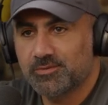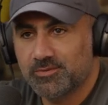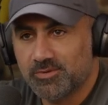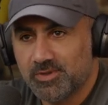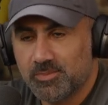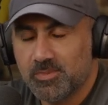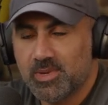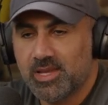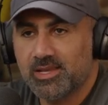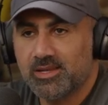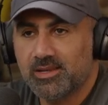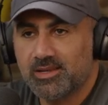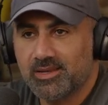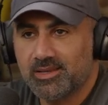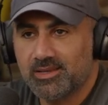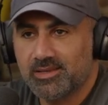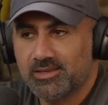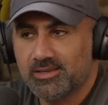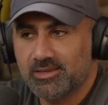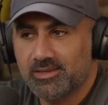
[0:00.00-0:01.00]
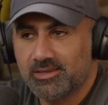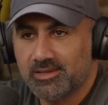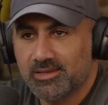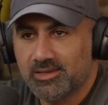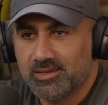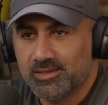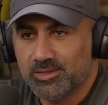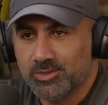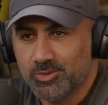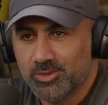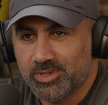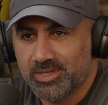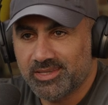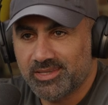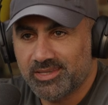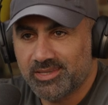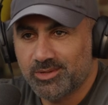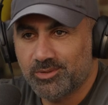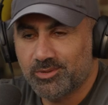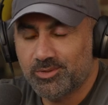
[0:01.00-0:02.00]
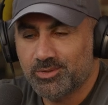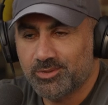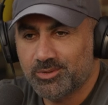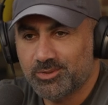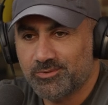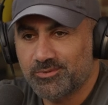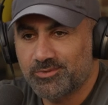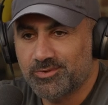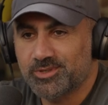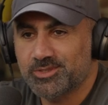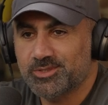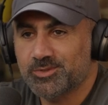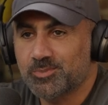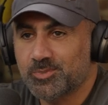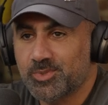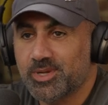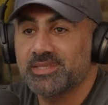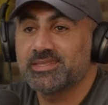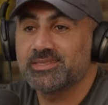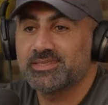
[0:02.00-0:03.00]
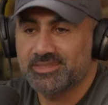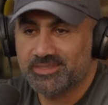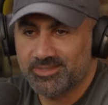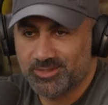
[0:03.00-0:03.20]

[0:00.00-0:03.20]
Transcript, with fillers: female in UAE or your first breast